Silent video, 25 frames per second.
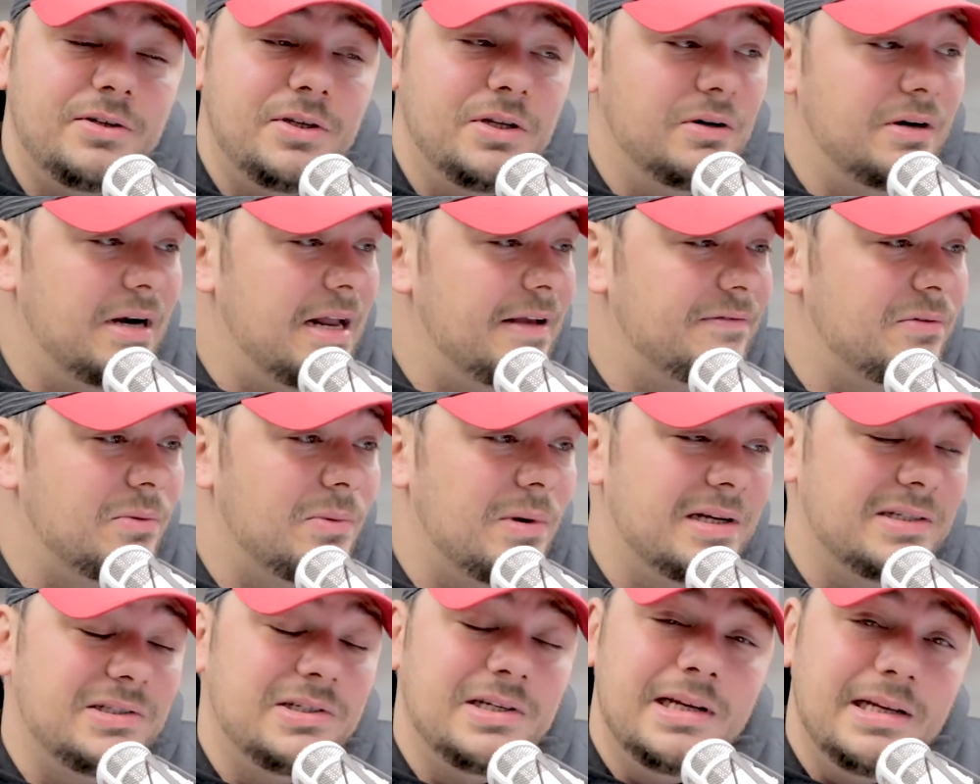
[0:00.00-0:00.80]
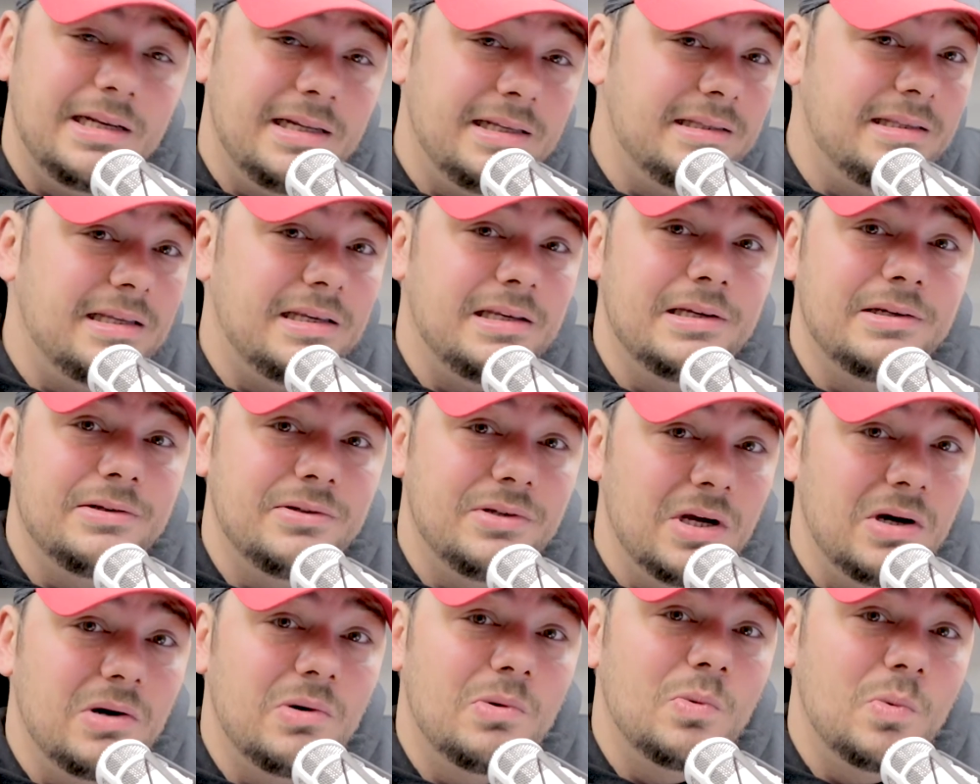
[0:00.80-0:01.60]
You don't have to watch anything you
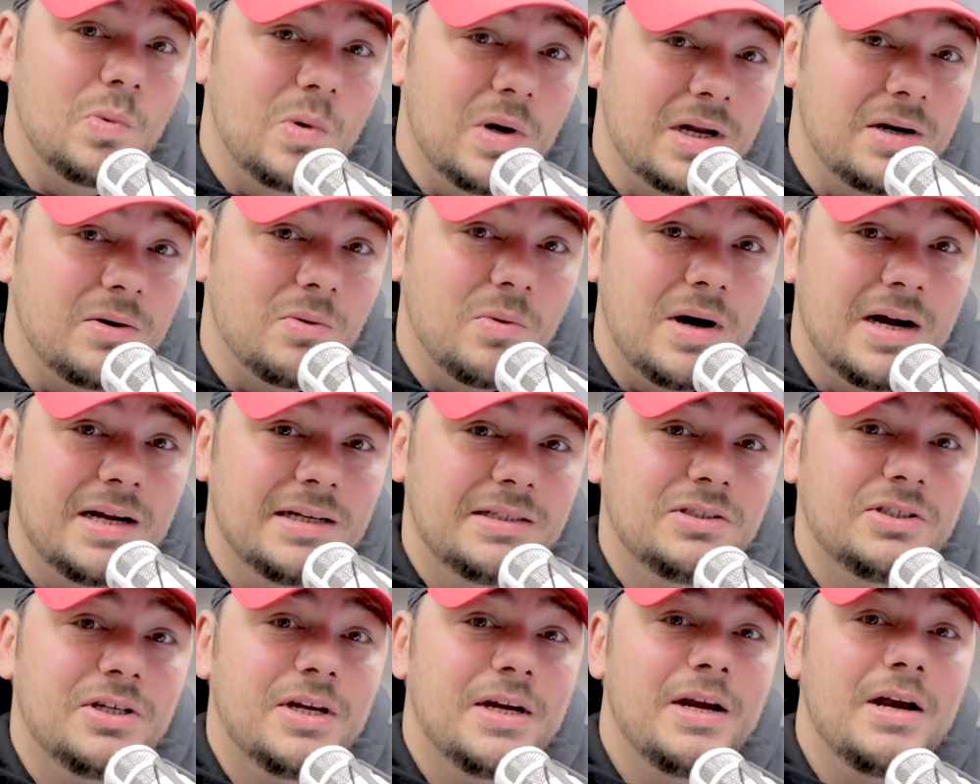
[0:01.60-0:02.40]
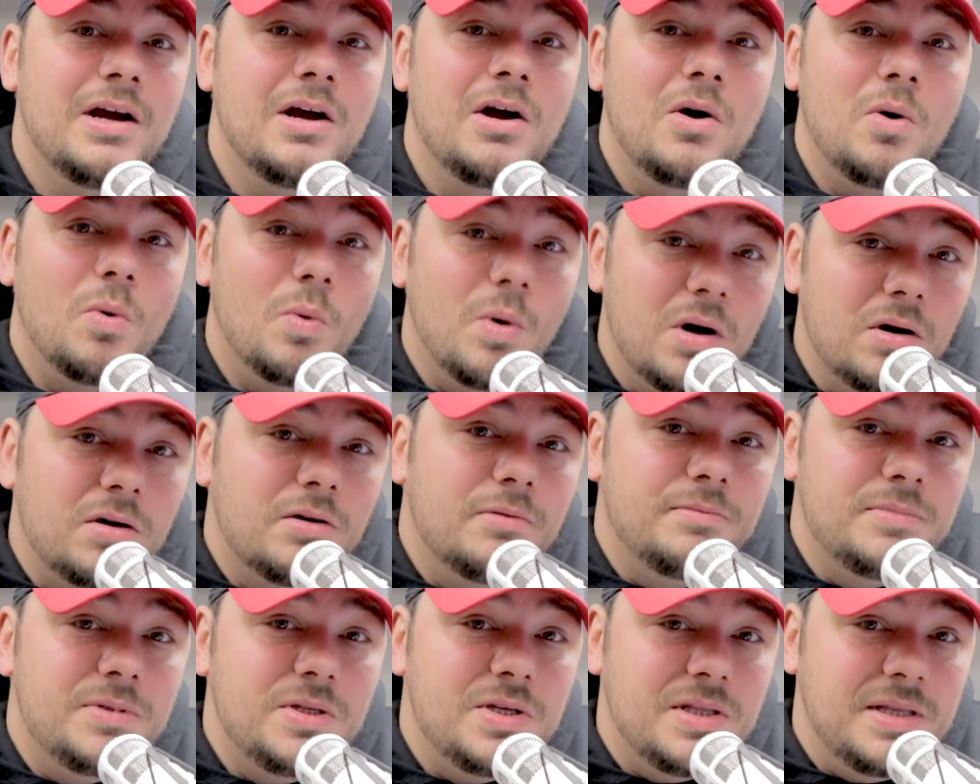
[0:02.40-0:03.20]
don't want to watch.
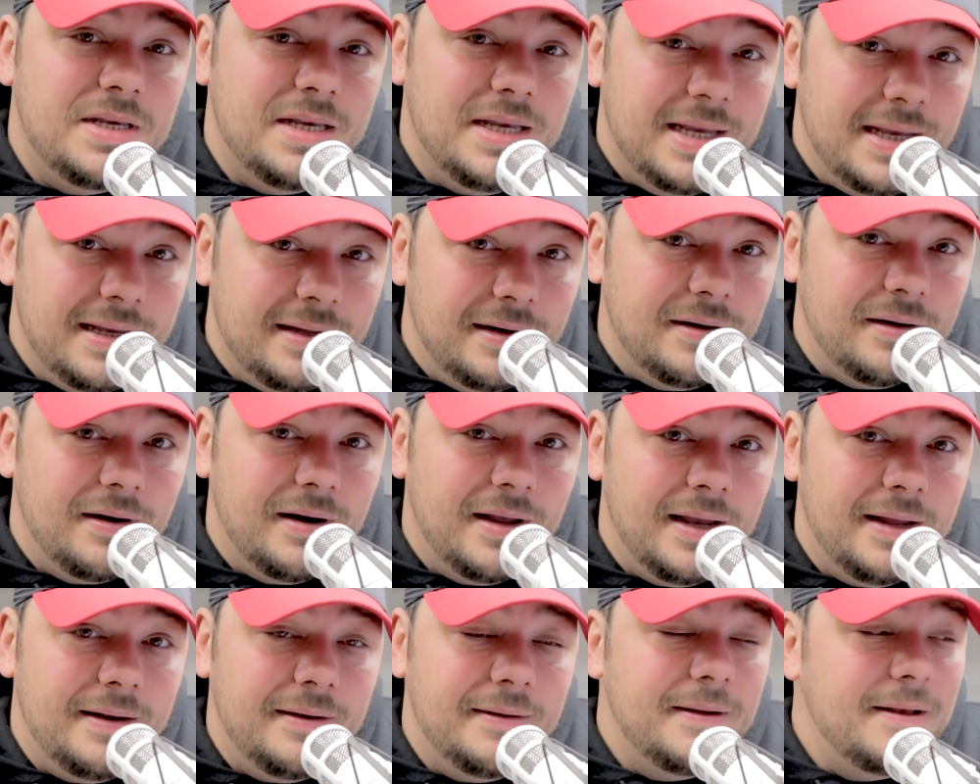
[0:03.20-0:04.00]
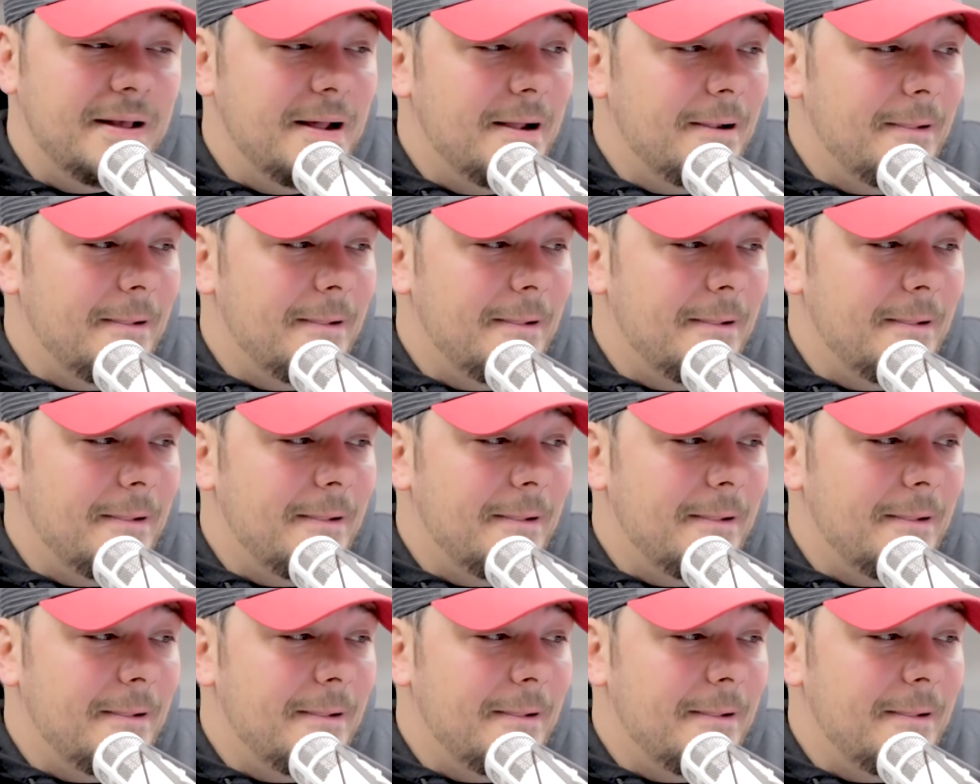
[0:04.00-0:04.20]
Welcome to the internet.